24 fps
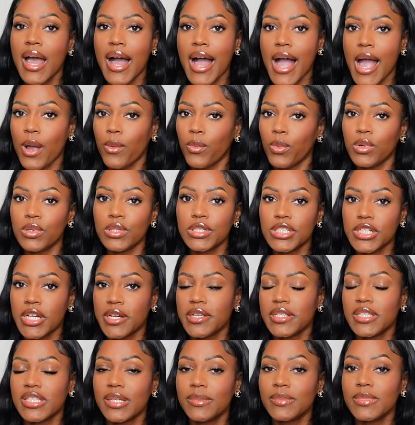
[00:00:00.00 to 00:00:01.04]
I will share
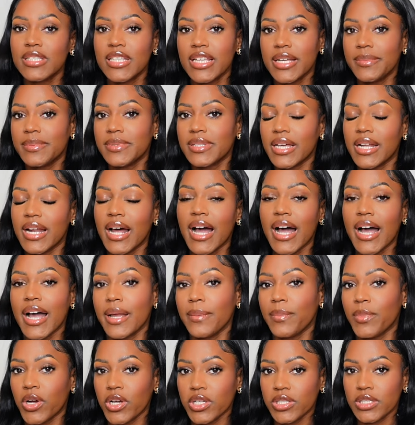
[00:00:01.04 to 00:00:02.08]
some tips that I
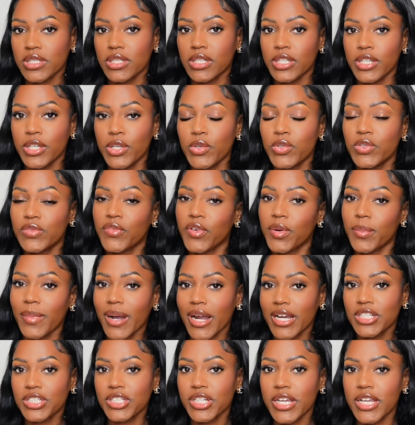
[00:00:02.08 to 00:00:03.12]
personally use for
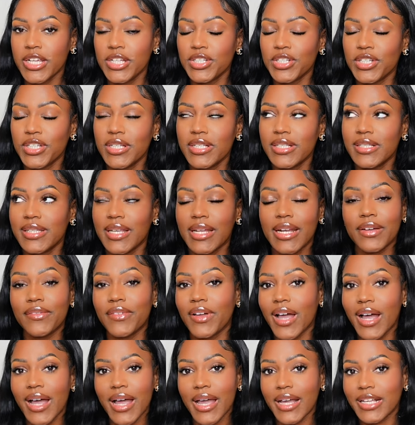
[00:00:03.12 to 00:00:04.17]
my changes that I've
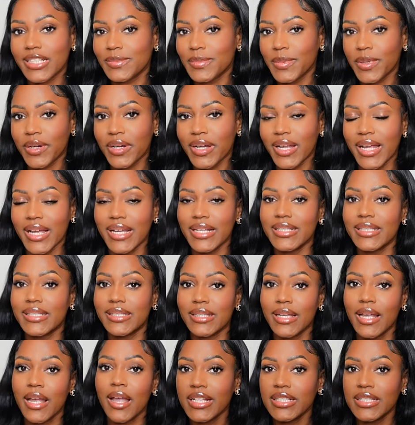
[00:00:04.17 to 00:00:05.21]

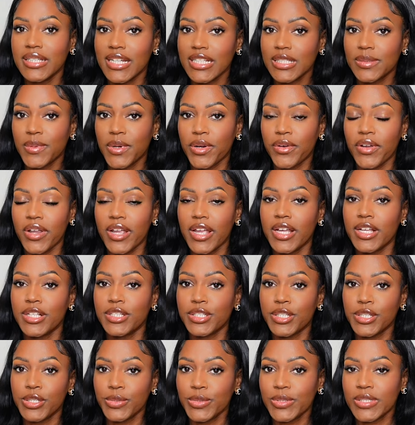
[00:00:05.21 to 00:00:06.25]
experienced. I did
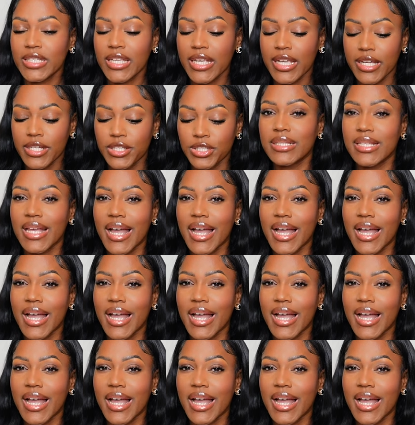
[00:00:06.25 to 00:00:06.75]
experience loose skin.